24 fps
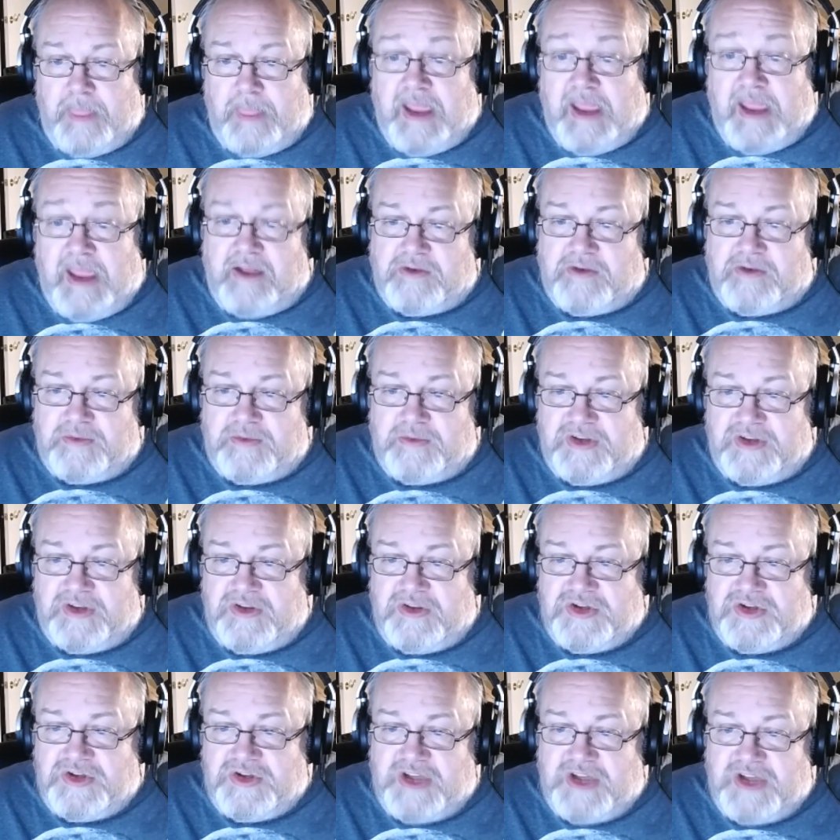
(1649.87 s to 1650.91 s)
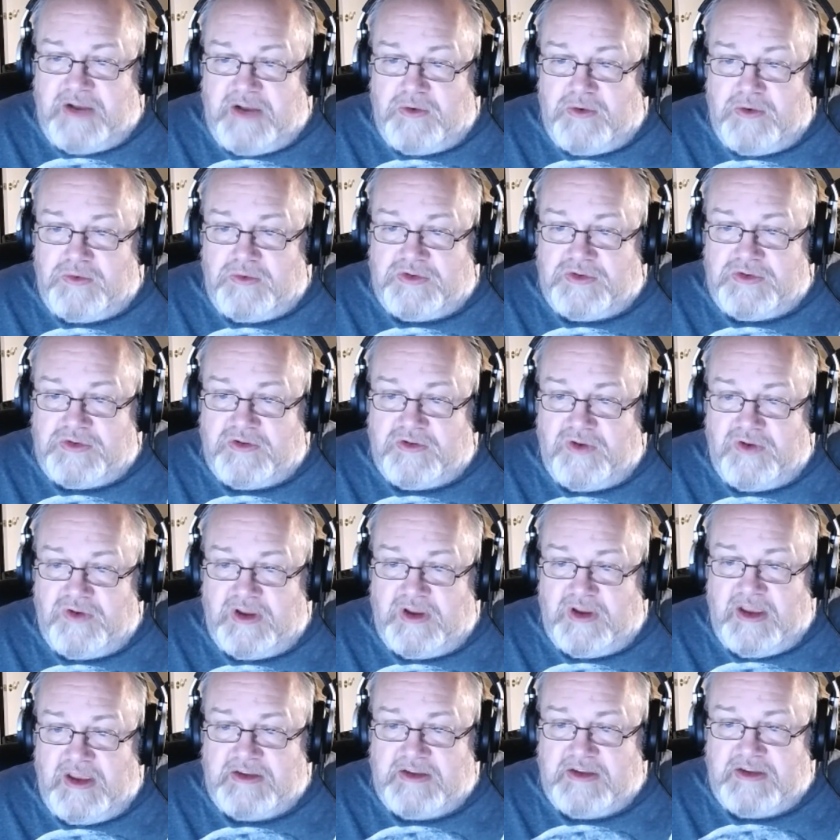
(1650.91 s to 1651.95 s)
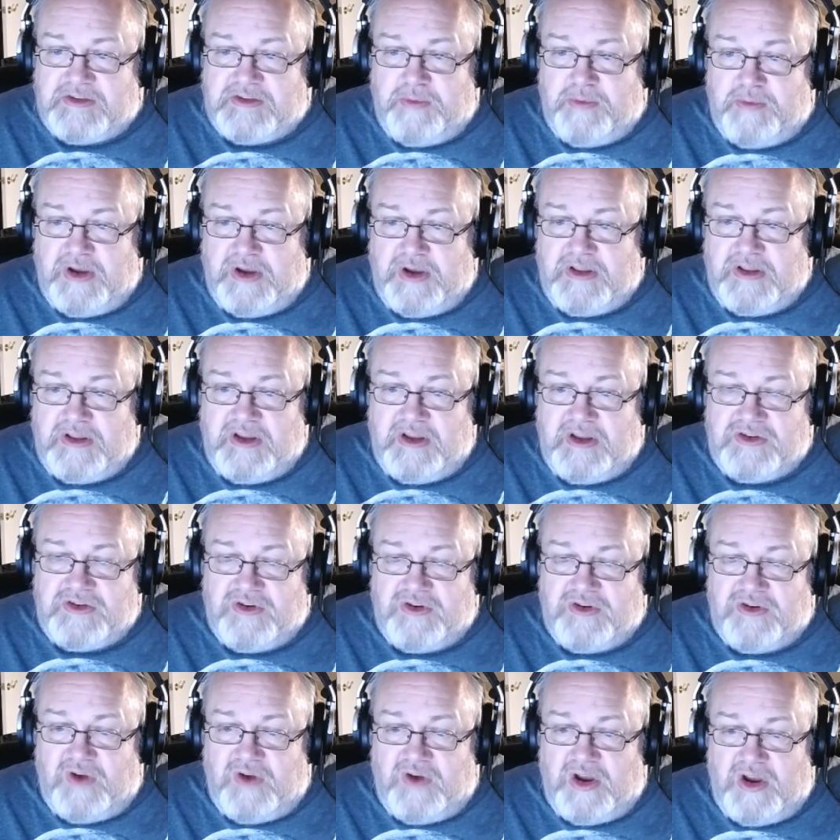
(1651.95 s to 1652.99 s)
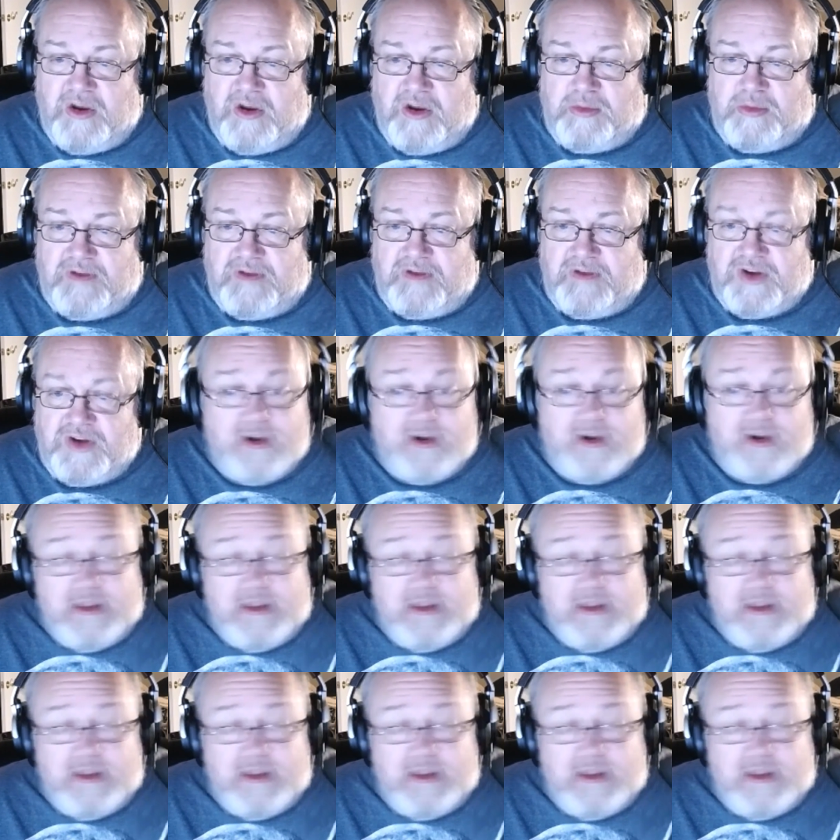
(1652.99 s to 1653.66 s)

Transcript: Tom saying the shadows correct cast by the HDRI are blurrier.